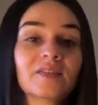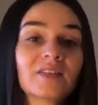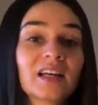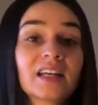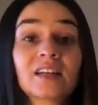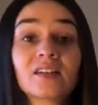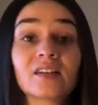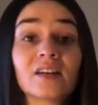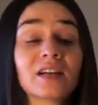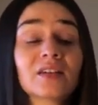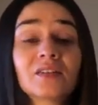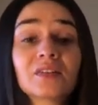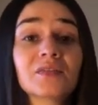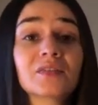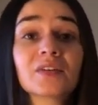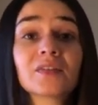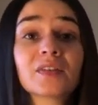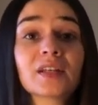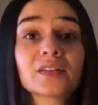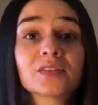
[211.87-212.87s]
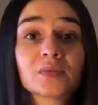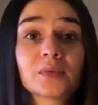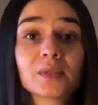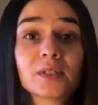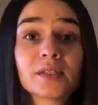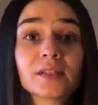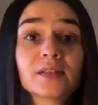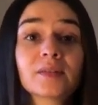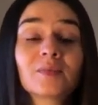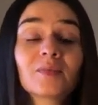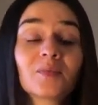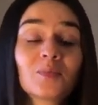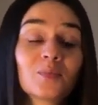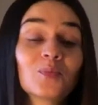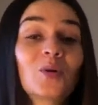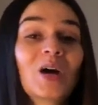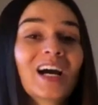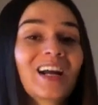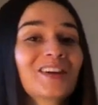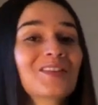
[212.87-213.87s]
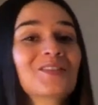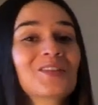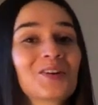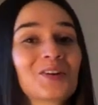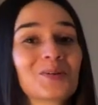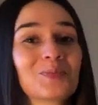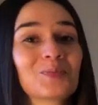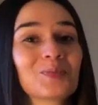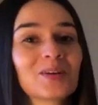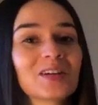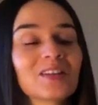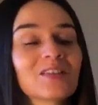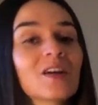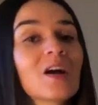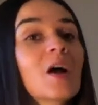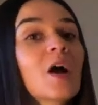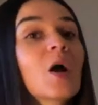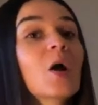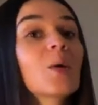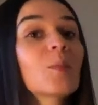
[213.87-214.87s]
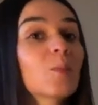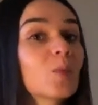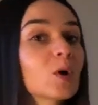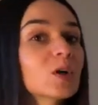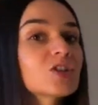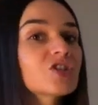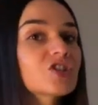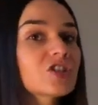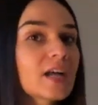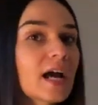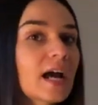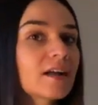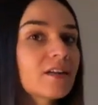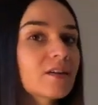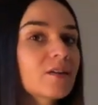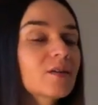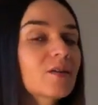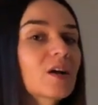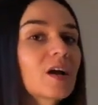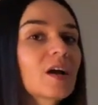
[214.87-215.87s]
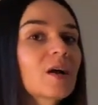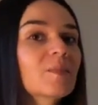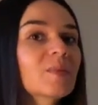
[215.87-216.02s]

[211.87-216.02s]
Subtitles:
I don't even know if that's a word. I don't know, to breathe more shallow.